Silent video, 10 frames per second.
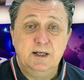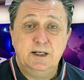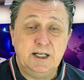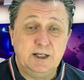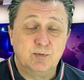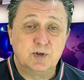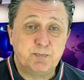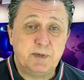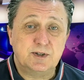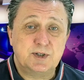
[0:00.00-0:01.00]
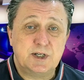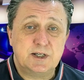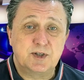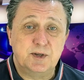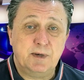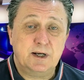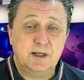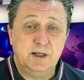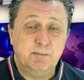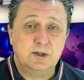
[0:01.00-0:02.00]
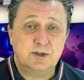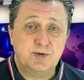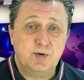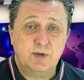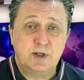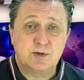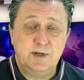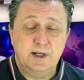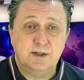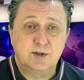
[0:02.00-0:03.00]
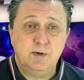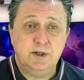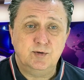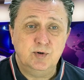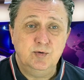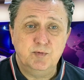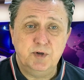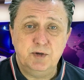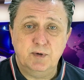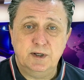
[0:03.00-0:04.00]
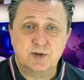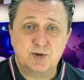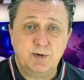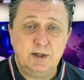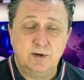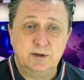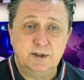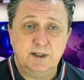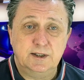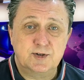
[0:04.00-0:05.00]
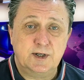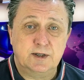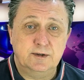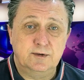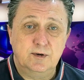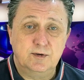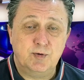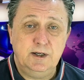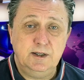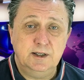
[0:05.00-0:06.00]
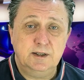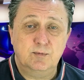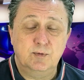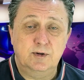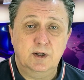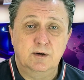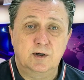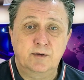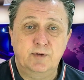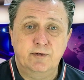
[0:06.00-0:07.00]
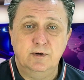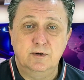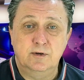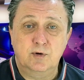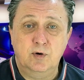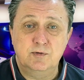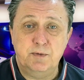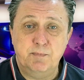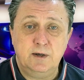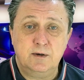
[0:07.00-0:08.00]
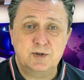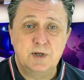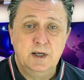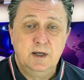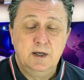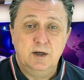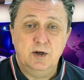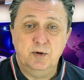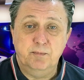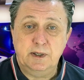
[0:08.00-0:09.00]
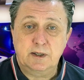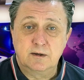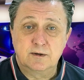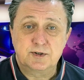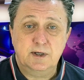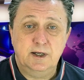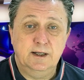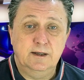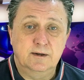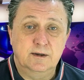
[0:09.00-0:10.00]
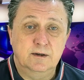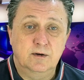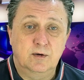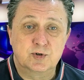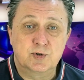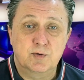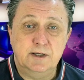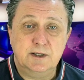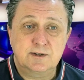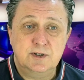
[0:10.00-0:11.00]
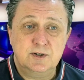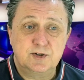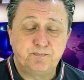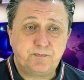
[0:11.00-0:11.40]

it was beta tested back in March 2022. We went straight on it and started trading it with a lot of different currency pairs, metals, and also indexes.